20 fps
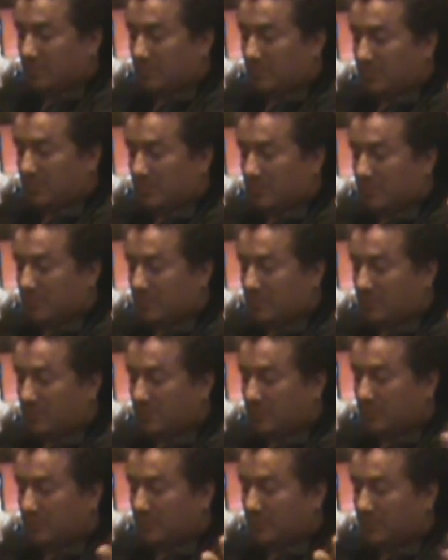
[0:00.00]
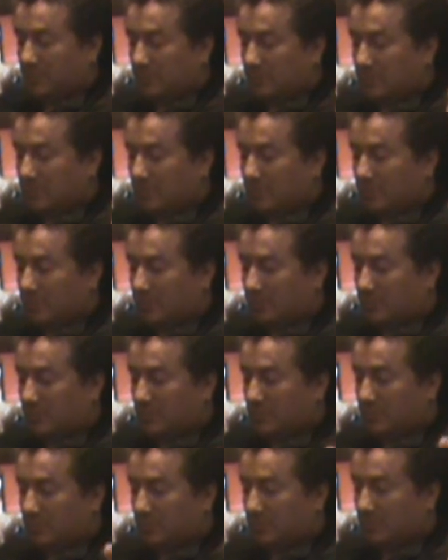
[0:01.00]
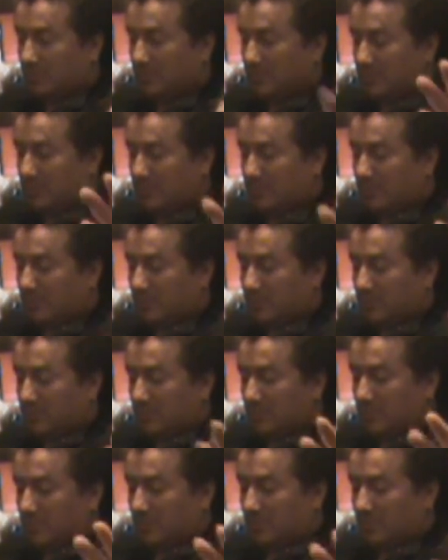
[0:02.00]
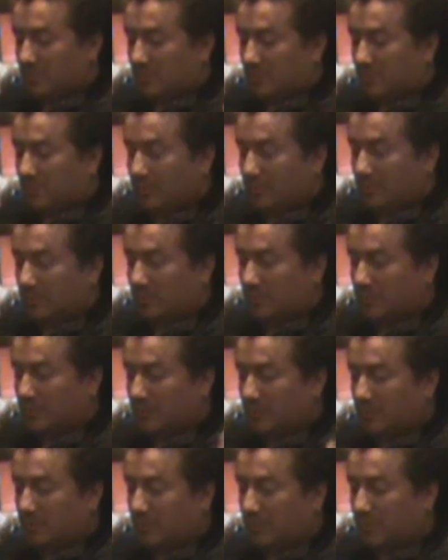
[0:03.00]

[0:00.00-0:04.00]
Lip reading: (silent)